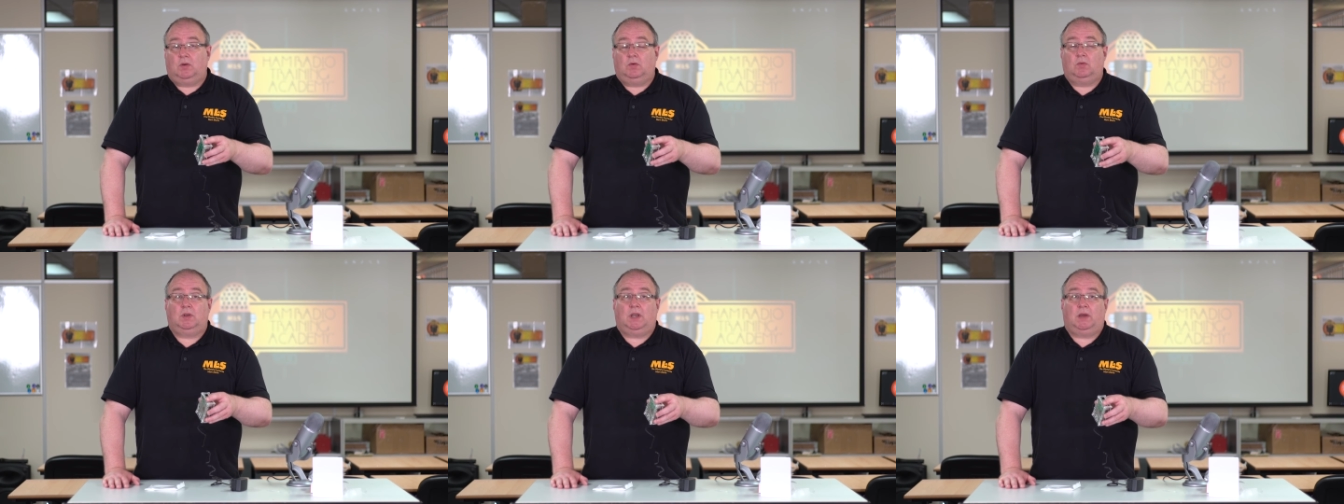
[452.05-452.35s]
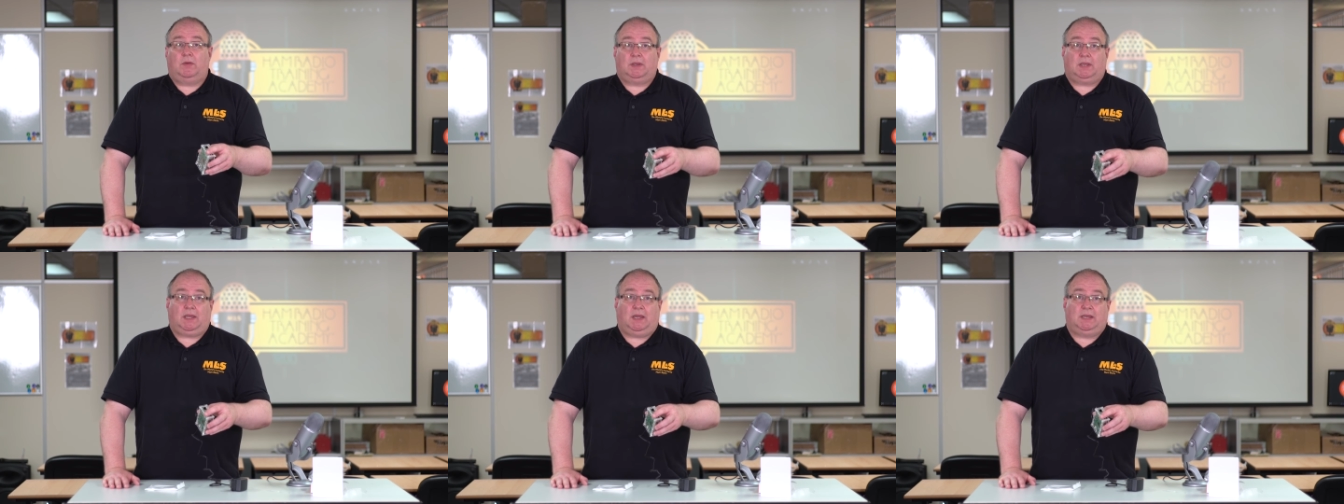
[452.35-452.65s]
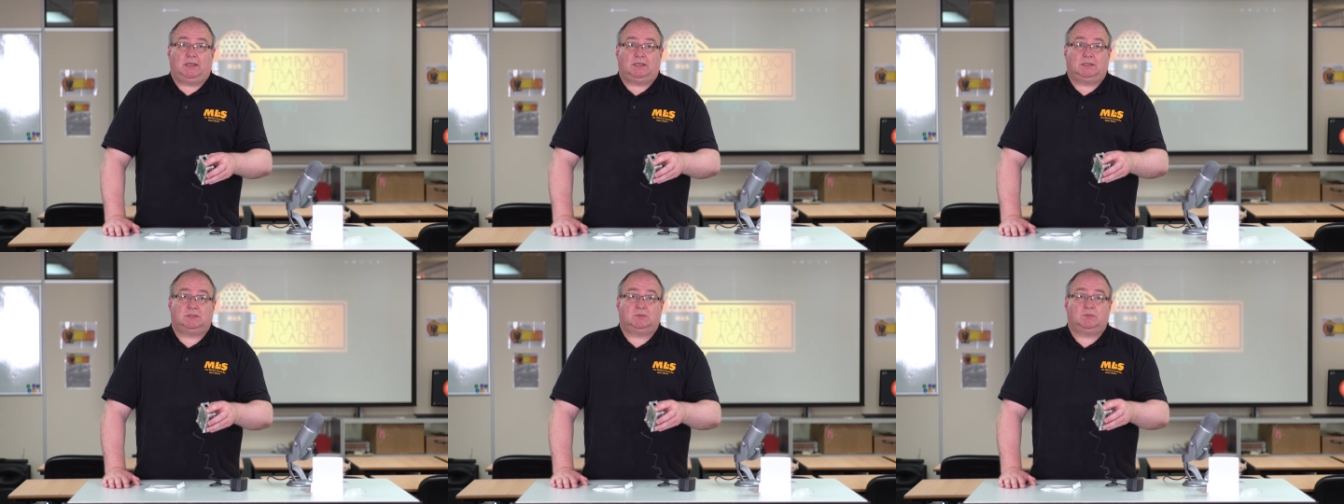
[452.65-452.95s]
all
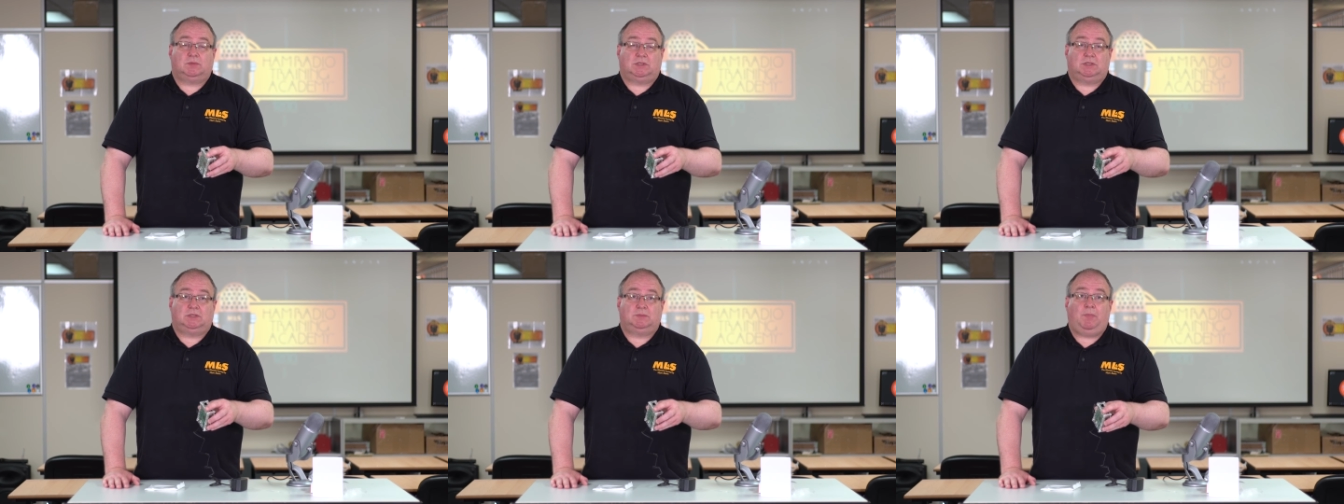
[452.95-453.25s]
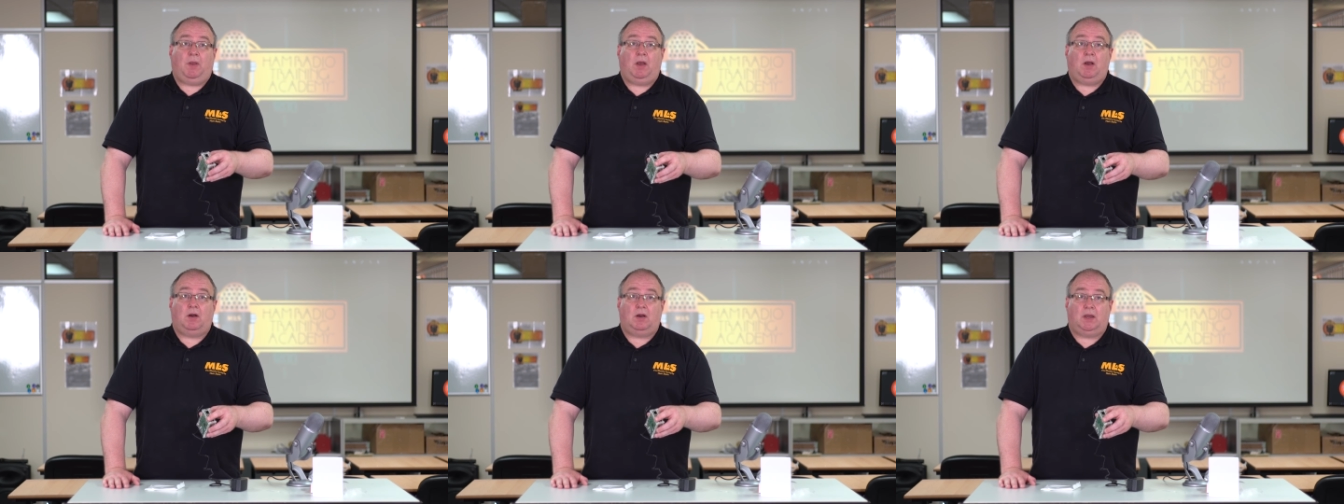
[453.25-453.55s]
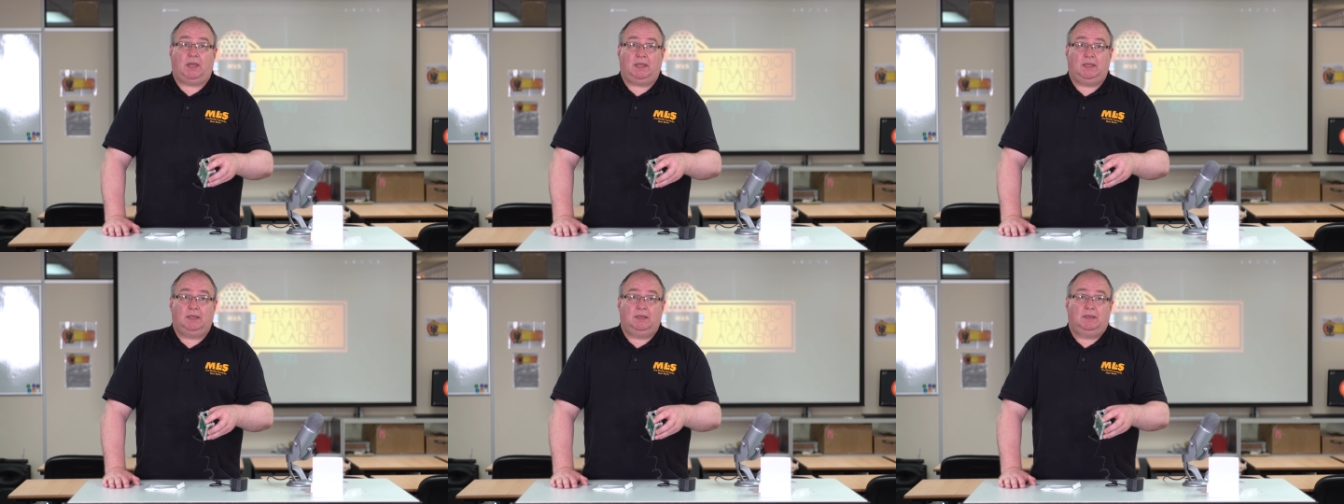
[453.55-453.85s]
lowercase, which is
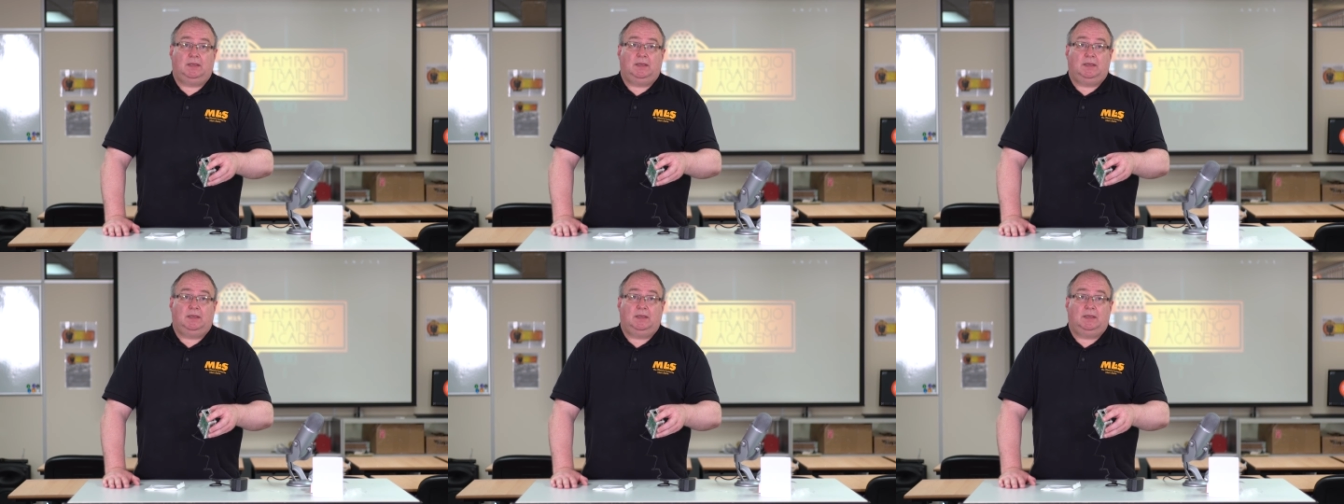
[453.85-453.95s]
Pi,